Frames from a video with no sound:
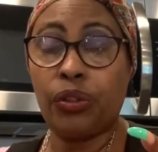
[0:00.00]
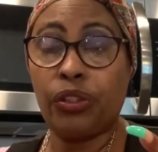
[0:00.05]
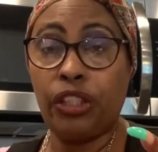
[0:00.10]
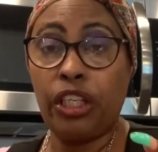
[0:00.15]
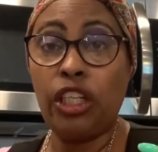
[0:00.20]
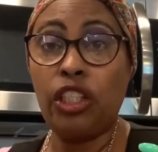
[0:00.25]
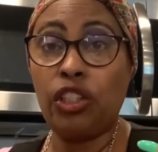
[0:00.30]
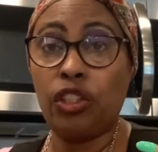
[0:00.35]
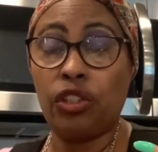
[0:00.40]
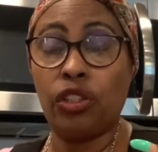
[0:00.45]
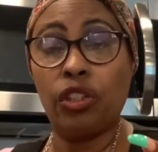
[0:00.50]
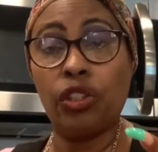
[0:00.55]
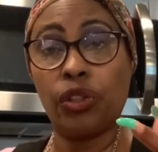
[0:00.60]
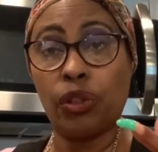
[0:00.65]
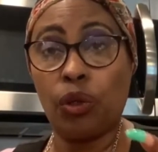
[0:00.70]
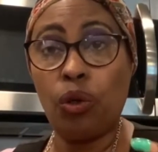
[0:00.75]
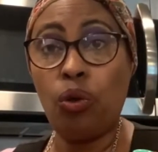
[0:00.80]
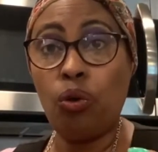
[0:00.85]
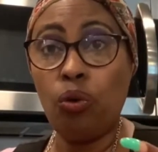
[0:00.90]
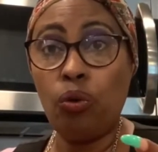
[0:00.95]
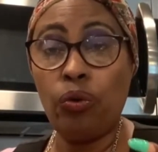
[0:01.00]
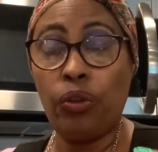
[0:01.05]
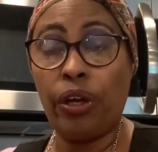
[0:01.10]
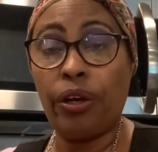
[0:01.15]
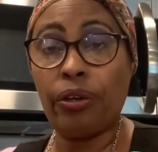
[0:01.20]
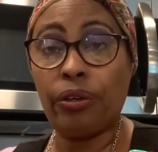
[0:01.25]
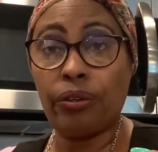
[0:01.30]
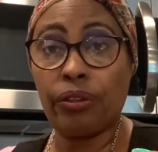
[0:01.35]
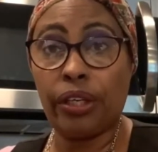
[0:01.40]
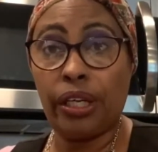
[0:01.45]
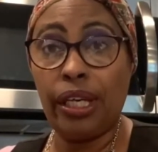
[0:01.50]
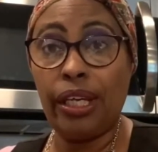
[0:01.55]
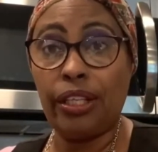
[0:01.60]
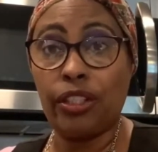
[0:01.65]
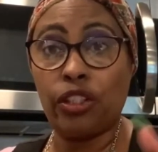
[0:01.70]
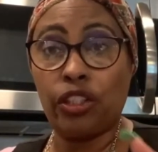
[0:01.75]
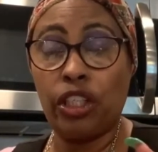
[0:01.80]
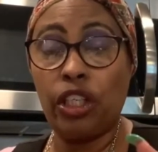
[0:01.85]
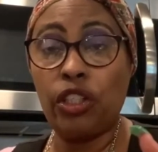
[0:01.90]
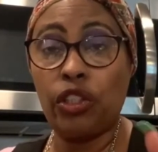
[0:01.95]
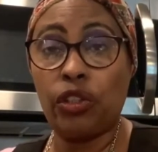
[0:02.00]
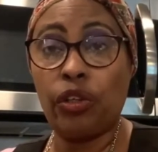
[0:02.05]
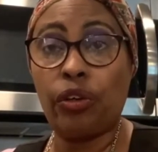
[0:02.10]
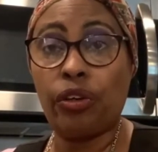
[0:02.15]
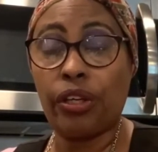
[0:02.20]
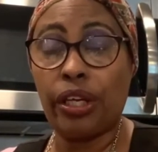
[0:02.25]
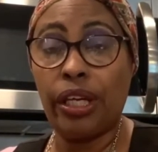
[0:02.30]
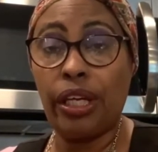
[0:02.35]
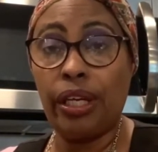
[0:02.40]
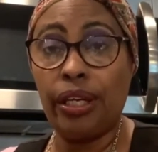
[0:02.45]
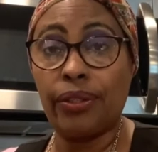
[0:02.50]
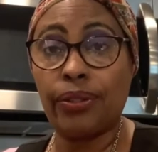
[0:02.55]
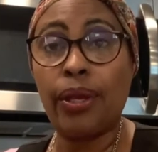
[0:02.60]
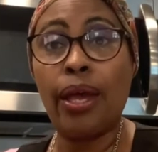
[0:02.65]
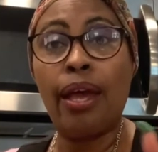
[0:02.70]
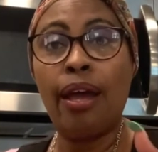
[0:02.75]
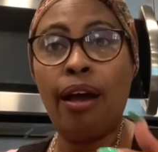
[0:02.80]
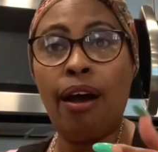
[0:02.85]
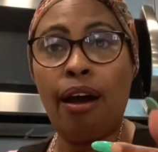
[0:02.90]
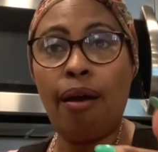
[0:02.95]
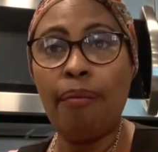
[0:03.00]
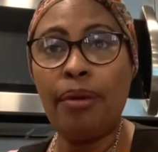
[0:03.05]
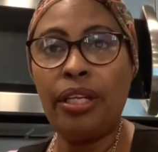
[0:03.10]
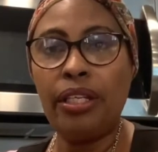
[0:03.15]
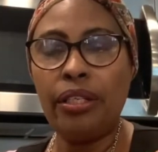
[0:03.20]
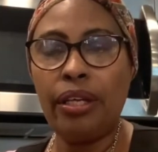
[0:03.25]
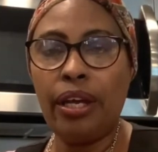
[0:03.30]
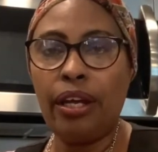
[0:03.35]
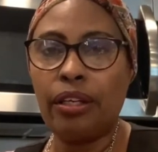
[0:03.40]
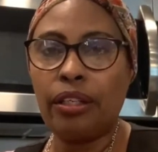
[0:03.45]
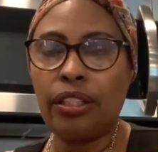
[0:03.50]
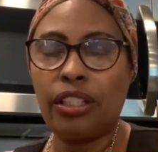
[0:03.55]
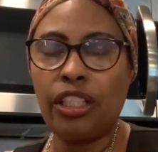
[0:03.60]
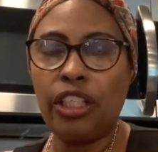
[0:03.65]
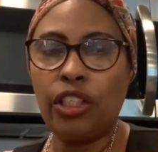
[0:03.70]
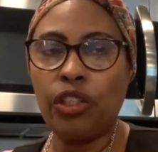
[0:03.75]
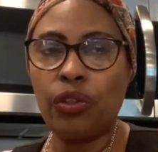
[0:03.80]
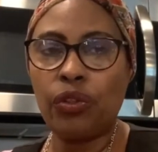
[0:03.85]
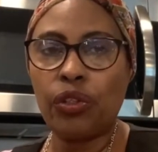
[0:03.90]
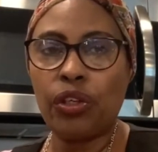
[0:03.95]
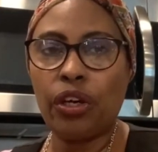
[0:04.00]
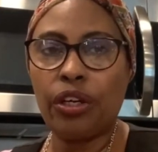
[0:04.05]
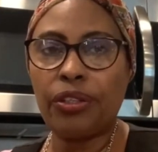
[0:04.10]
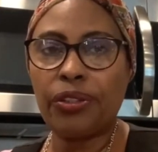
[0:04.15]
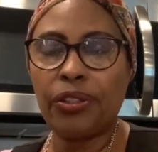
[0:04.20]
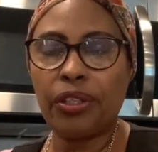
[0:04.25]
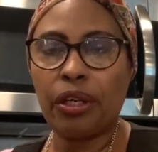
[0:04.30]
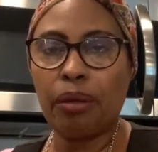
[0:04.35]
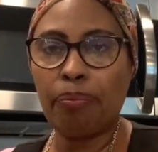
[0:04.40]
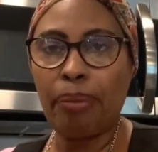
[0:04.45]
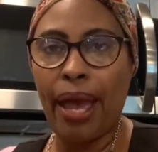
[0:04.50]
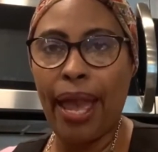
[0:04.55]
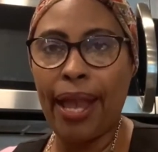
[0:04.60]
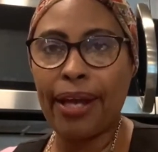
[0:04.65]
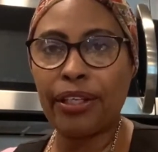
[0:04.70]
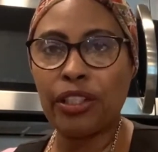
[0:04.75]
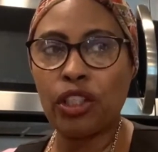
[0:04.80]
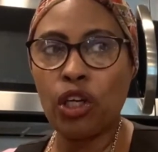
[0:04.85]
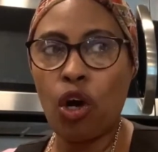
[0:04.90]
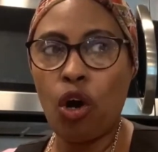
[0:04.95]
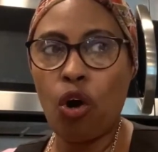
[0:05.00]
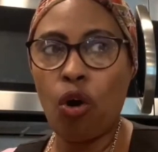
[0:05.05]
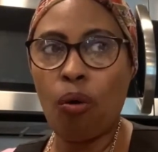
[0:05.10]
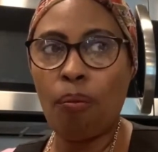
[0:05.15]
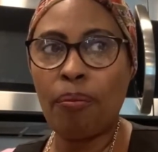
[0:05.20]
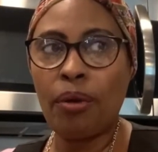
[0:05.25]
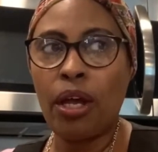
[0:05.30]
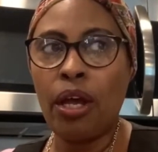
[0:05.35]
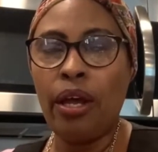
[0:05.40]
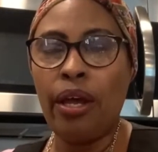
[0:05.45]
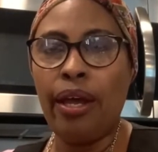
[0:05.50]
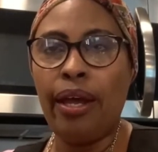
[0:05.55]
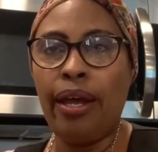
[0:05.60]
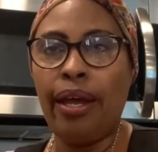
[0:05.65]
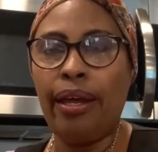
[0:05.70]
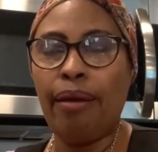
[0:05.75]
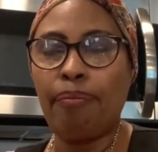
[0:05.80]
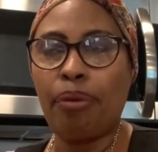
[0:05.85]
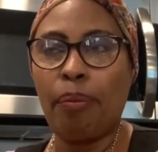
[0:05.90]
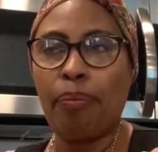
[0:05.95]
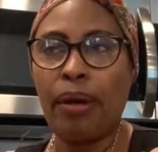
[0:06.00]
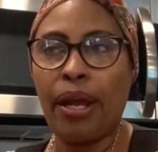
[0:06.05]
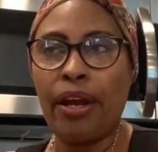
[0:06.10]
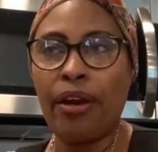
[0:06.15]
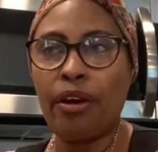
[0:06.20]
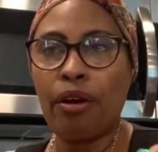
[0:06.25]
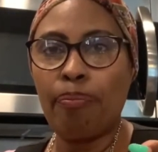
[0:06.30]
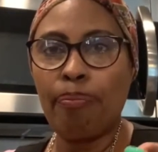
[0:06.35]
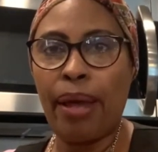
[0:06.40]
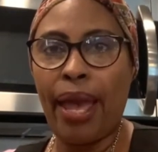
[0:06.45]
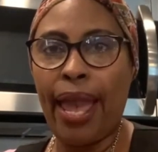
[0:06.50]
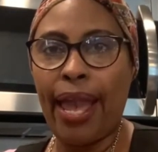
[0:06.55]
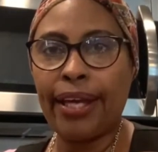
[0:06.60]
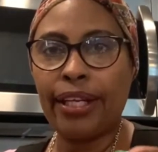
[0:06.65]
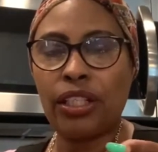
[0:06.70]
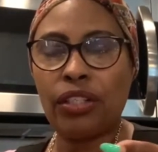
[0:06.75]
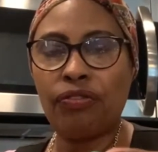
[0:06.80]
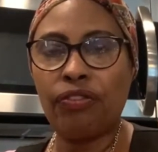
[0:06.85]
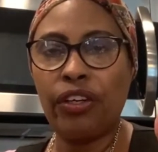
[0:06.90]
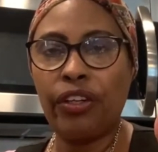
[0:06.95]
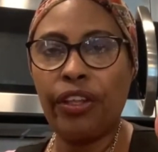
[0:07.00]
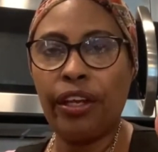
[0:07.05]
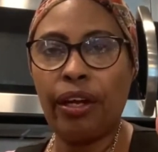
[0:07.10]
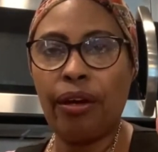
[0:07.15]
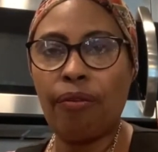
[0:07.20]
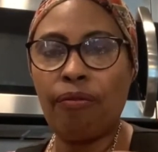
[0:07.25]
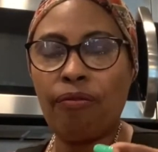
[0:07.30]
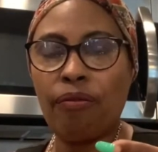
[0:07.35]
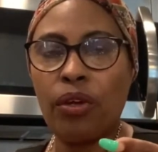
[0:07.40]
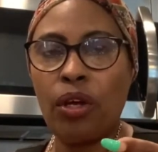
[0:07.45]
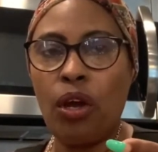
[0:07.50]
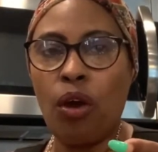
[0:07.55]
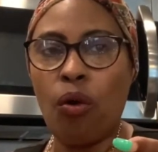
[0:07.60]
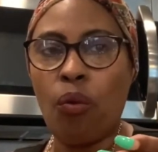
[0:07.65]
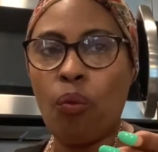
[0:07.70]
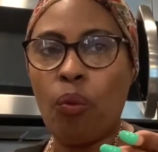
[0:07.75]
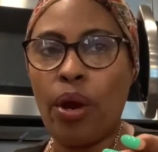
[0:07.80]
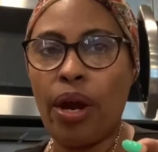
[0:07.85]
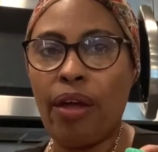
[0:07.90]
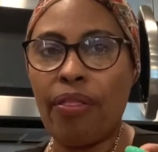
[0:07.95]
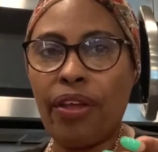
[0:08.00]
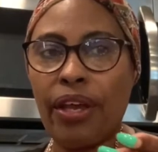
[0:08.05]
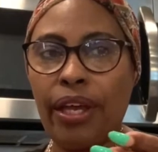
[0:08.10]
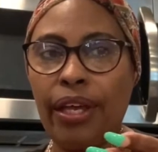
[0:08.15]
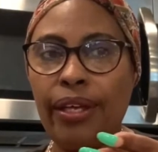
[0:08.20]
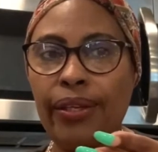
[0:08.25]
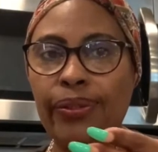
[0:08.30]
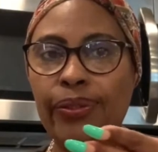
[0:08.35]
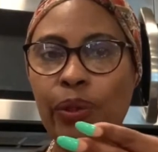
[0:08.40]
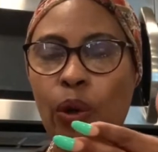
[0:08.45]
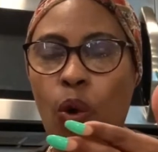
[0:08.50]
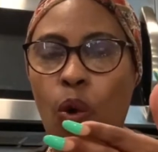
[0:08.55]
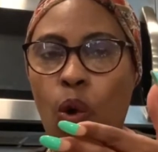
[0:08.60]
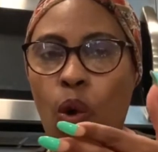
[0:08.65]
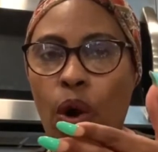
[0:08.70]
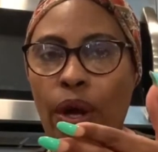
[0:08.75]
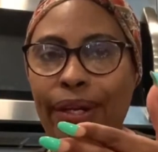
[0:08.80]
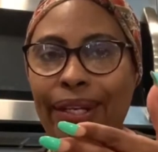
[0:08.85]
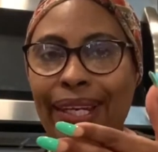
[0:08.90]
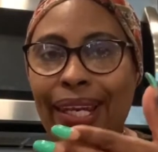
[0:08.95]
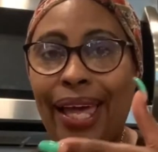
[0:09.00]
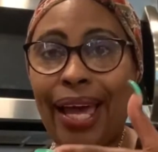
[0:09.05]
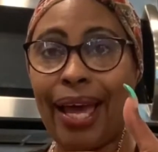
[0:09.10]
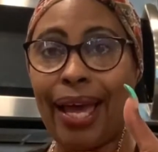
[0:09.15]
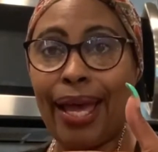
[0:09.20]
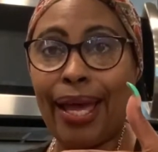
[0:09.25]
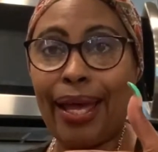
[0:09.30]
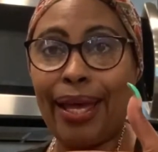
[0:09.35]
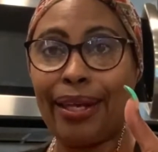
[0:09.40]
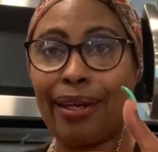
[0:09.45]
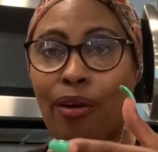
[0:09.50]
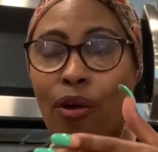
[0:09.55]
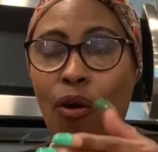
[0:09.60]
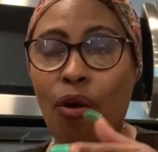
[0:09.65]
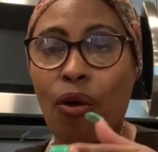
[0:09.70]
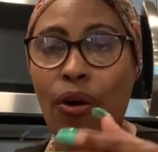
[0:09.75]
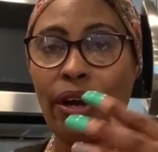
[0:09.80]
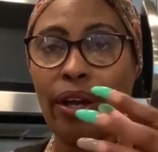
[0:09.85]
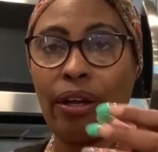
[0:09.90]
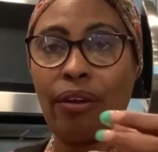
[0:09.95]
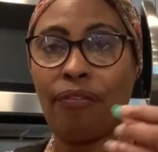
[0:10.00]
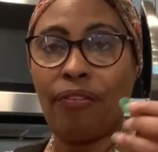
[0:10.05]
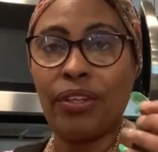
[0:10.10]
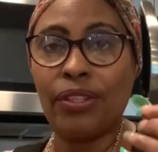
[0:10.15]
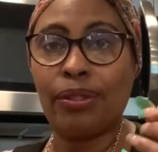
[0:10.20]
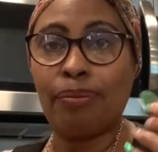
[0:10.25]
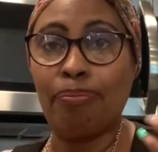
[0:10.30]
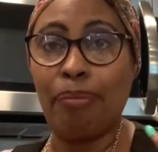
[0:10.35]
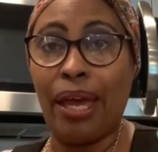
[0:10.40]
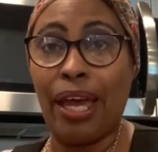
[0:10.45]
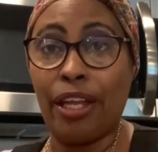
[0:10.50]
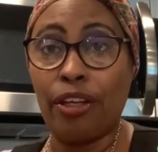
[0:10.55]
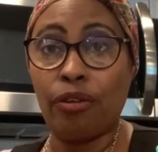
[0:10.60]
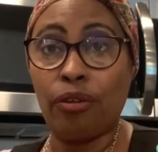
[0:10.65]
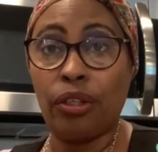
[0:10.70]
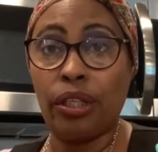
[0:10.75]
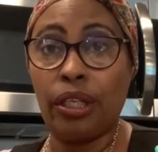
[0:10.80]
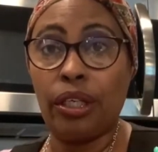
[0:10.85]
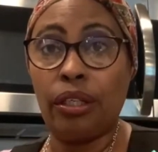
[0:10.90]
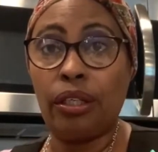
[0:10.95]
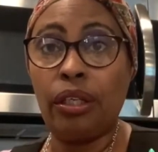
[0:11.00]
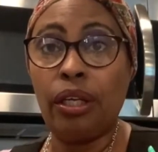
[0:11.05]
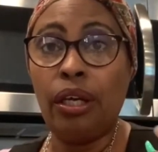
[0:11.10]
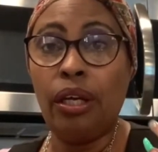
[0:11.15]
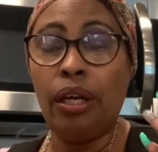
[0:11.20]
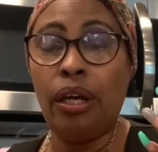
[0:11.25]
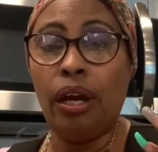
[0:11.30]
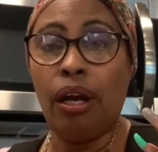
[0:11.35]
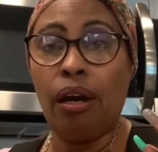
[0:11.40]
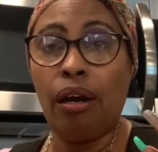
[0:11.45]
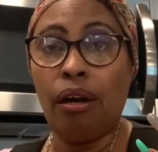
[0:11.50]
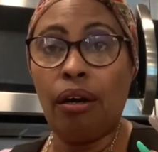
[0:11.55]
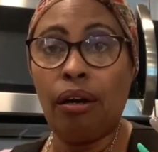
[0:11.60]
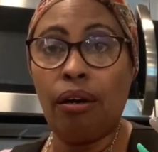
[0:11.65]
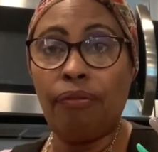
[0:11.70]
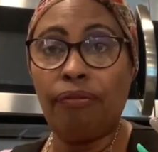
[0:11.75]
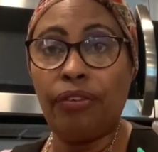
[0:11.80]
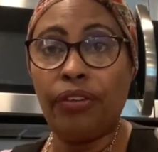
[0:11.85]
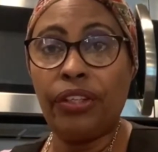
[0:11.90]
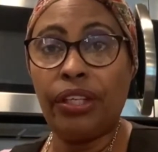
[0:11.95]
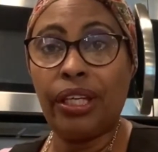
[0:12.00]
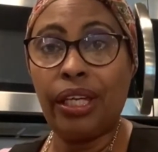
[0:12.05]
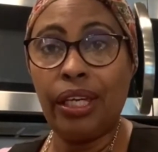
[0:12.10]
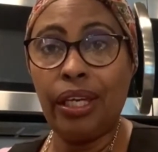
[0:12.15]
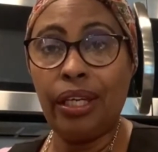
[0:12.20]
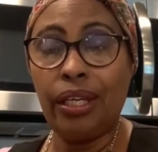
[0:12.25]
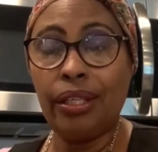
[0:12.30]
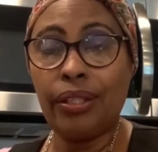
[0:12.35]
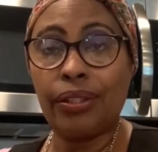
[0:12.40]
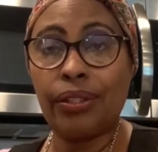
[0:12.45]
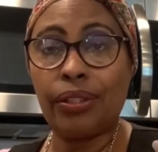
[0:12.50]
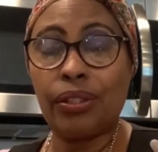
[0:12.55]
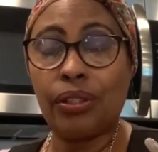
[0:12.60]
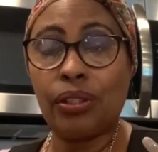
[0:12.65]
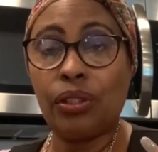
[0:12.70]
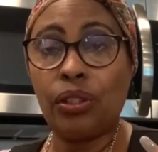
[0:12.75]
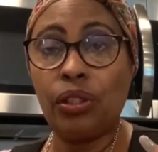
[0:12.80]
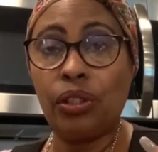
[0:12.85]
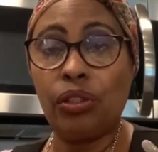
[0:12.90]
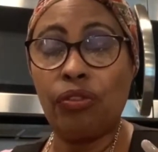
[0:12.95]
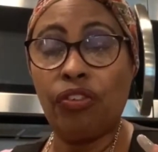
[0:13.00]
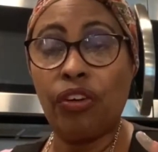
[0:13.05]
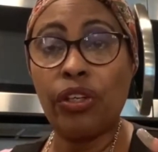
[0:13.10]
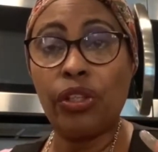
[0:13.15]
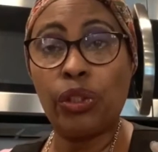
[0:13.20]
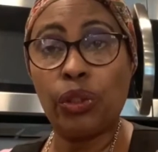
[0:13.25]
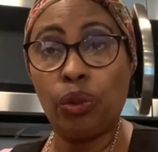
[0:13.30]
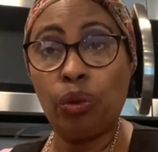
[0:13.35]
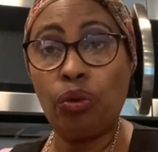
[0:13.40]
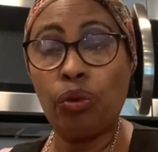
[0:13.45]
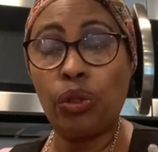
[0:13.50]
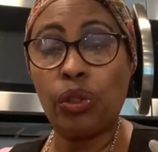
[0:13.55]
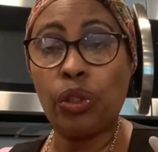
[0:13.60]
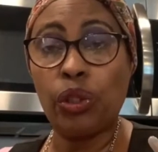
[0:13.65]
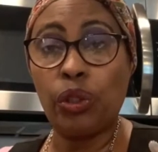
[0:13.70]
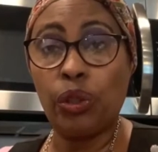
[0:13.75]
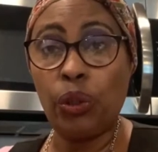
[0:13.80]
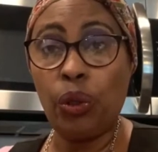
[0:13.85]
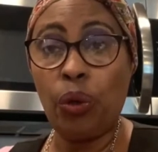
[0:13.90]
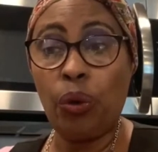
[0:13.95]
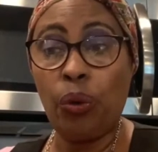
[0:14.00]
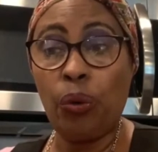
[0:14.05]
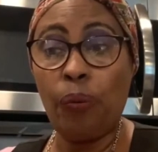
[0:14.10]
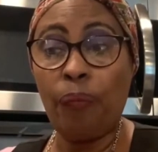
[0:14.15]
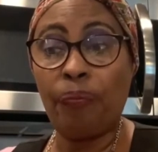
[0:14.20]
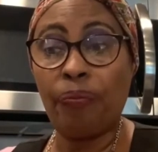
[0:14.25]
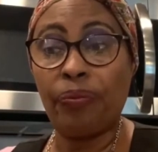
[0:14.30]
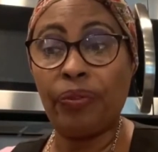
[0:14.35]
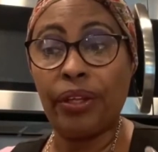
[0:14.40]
teach school their kids, teach their kids. I mean, yeah, the teacher's going to send a package home and prepare a package for them, whether it's online or if it's manually uh, for the kids, to, for the students to do.